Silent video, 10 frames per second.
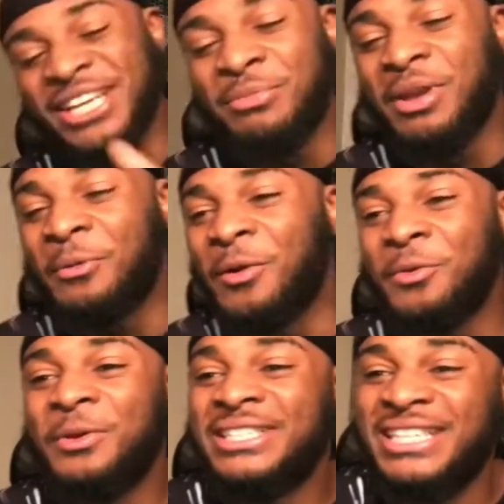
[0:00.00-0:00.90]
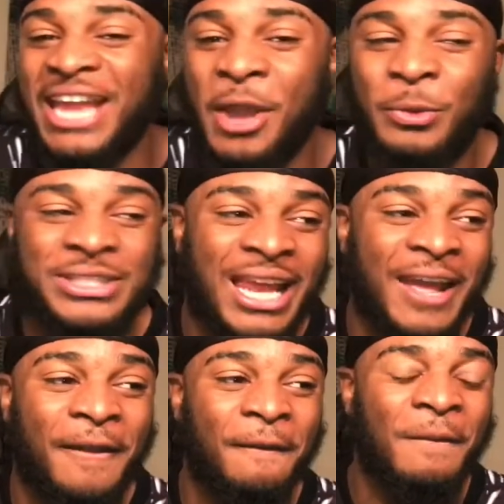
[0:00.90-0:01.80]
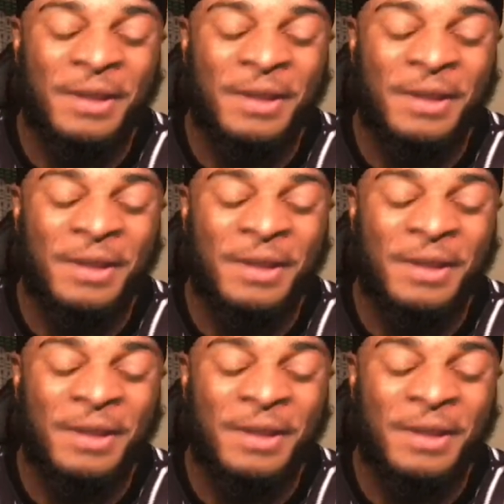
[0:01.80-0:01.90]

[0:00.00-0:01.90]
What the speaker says: hit me up one Wednesday night, was like,